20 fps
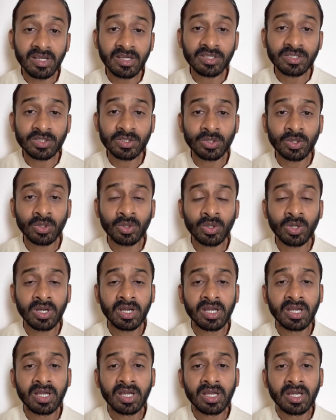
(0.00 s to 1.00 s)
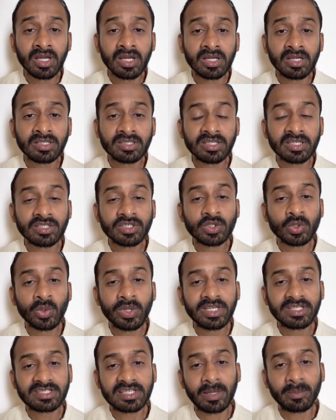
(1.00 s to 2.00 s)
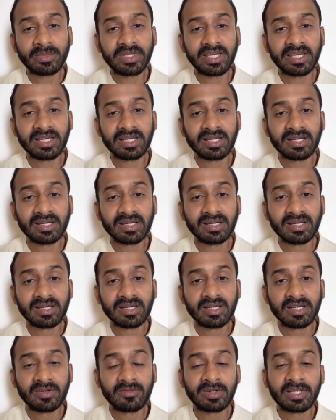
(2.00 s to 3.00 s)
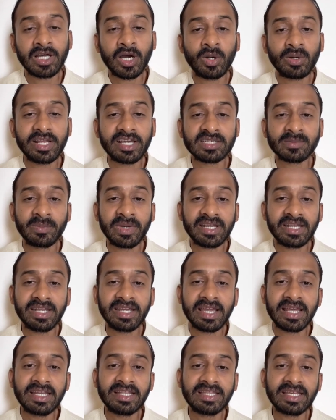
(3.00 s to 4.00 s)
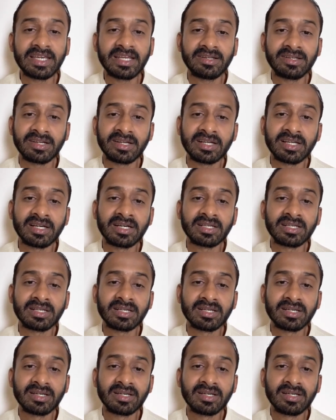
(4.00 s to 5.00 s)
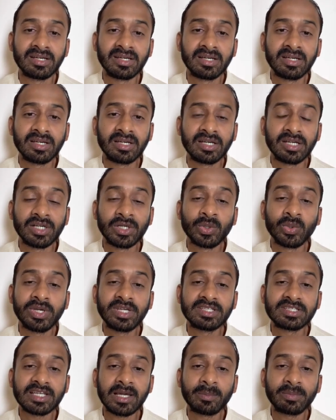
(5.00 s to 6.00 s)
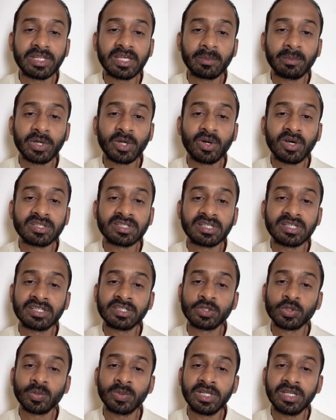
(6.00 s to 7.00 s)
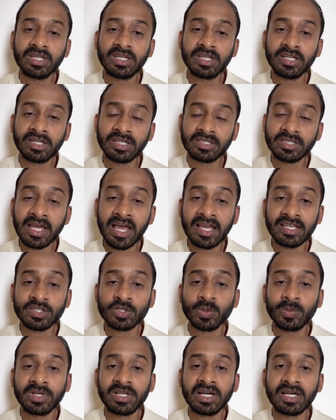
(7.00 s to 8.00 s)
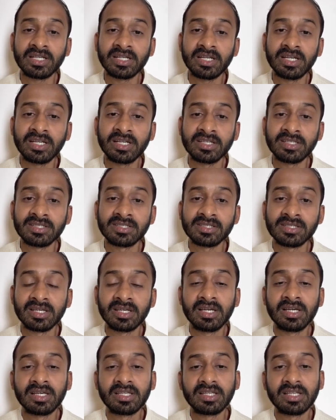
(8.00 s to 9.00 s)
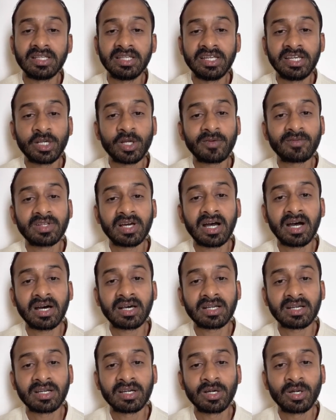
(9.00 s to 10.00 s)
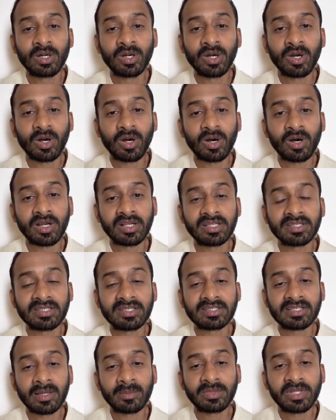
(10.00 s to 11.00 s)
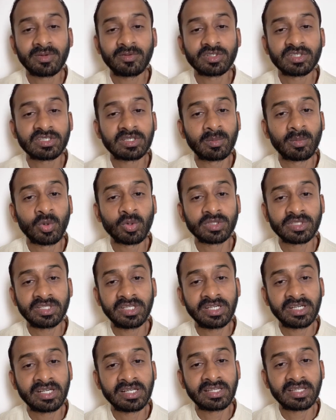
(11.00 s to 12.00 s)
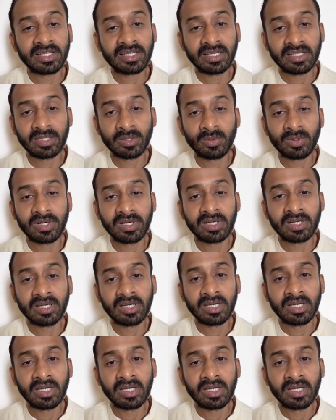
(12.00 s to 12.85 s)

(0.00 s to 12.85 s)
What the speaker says: So just doing something without expecting anything in return, doing something because has to be done, it is the need of the hour, or this is something which is the most needed thing in the world.